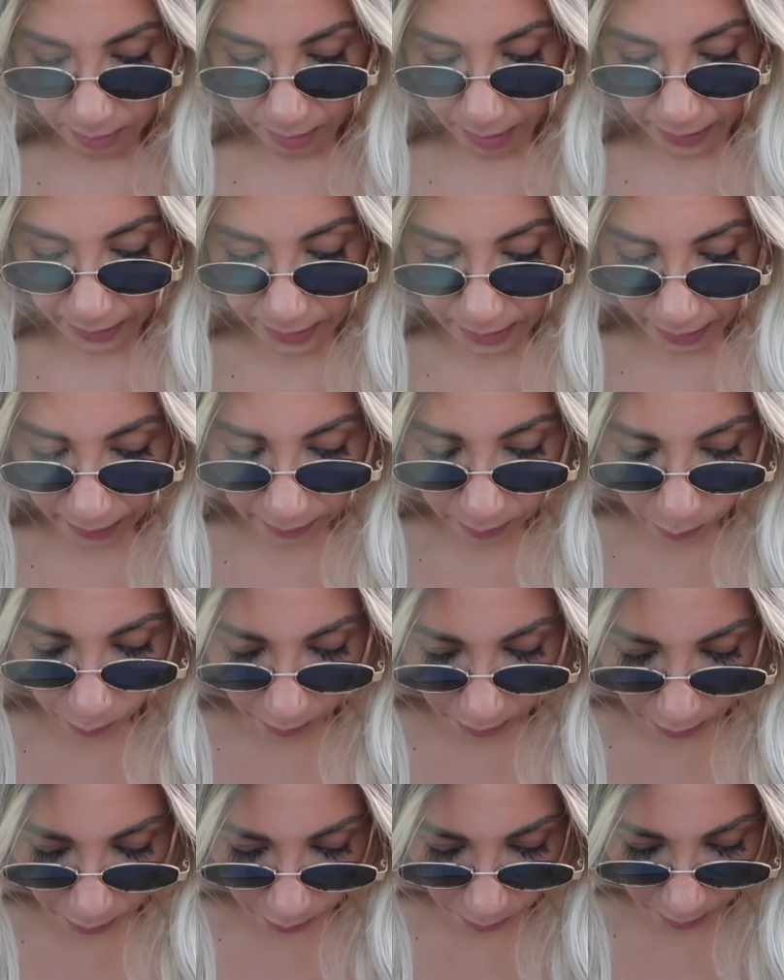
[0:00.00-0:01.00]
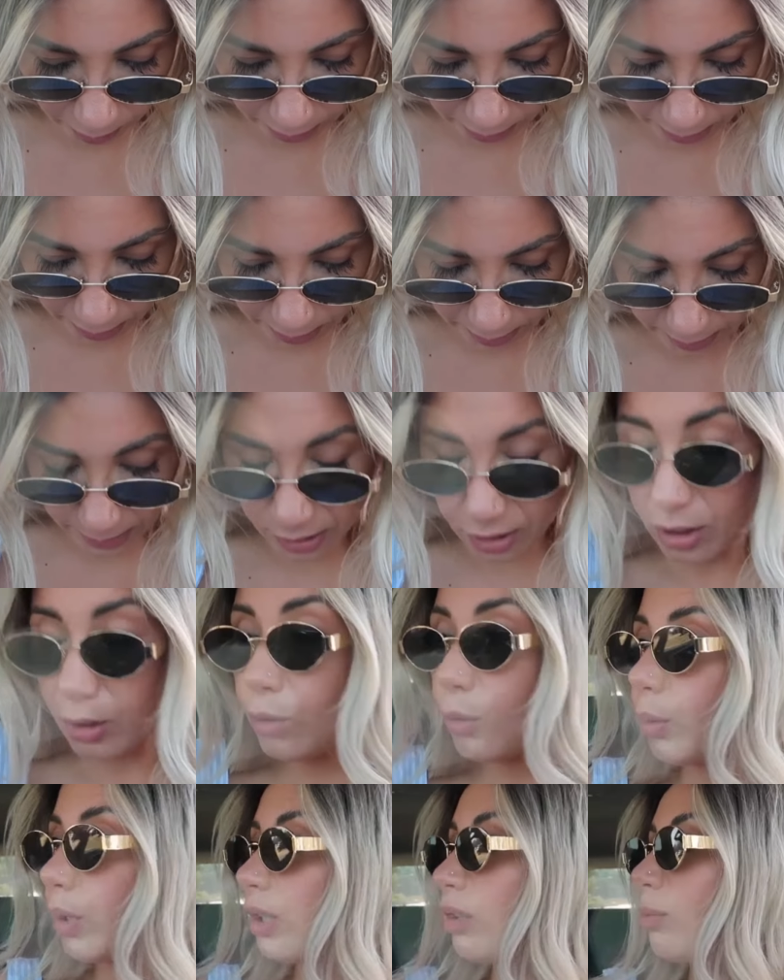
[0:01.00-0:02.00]
I can't wait to wear these. These are
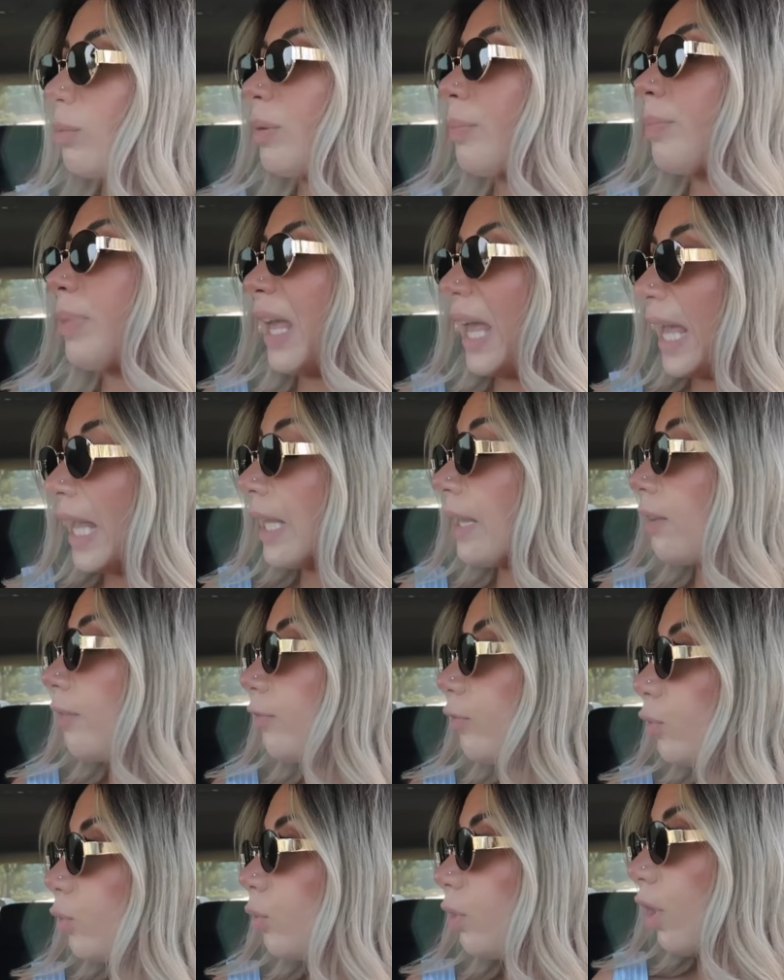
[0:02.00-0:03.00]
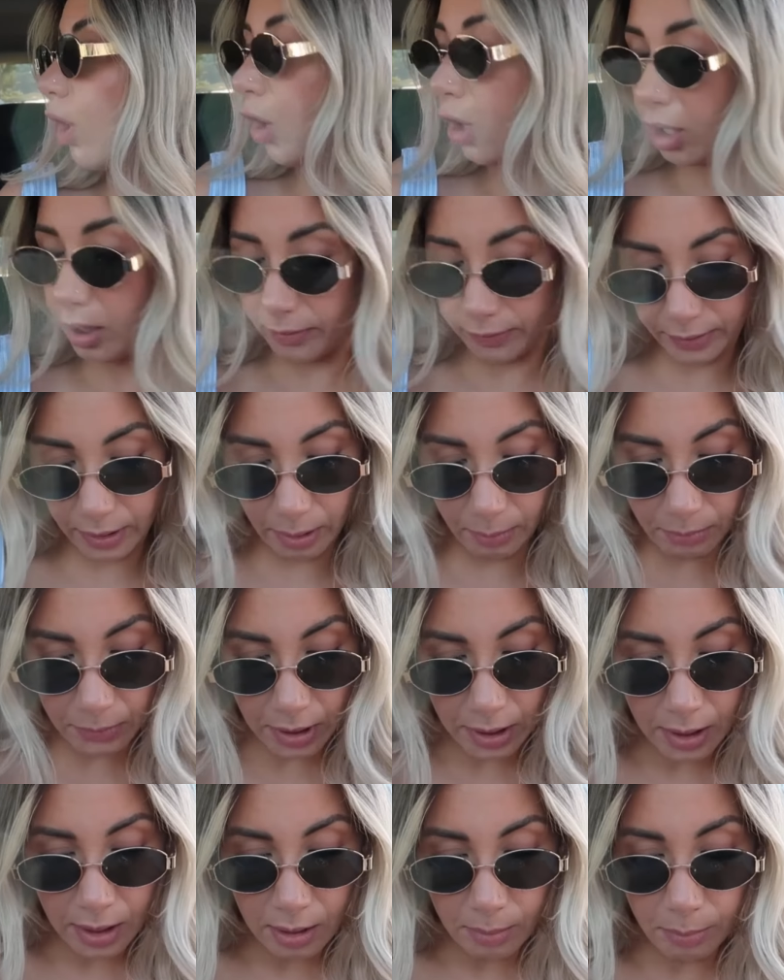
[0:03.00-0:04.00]
going to be painful, all of them,
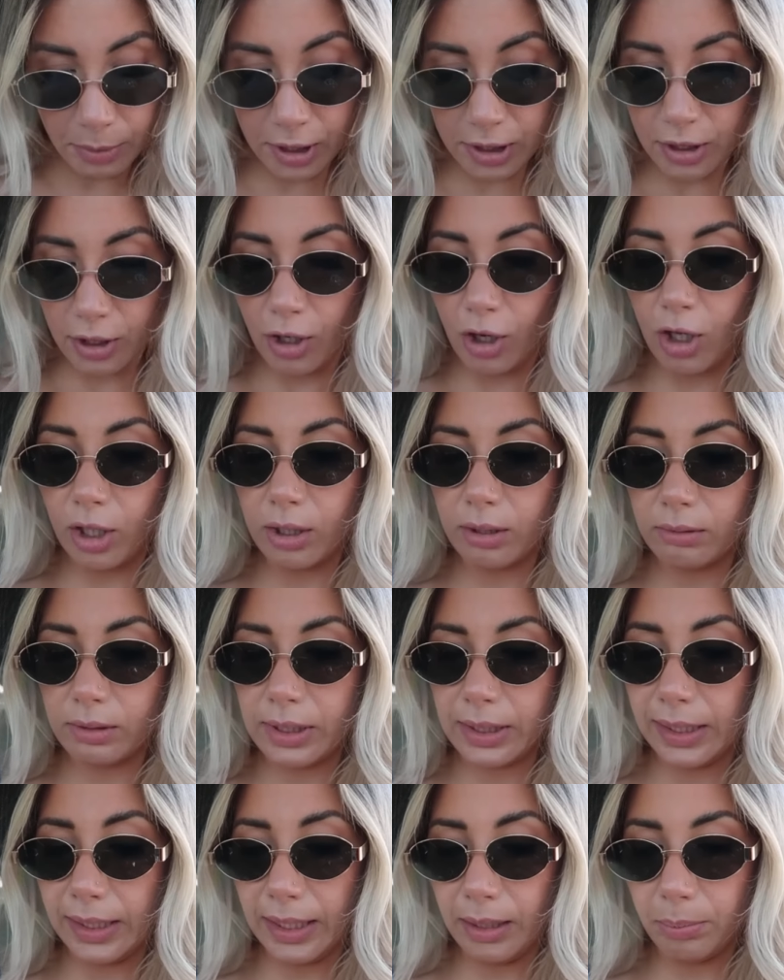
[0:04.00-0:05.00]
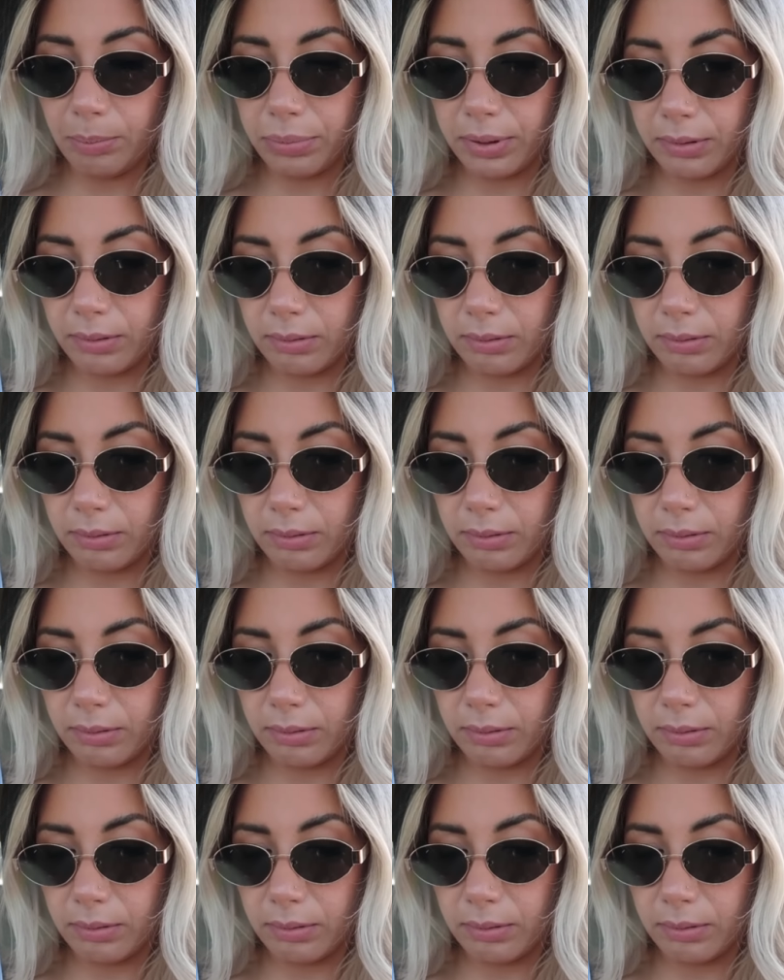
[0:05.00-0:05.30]
because they're all clipped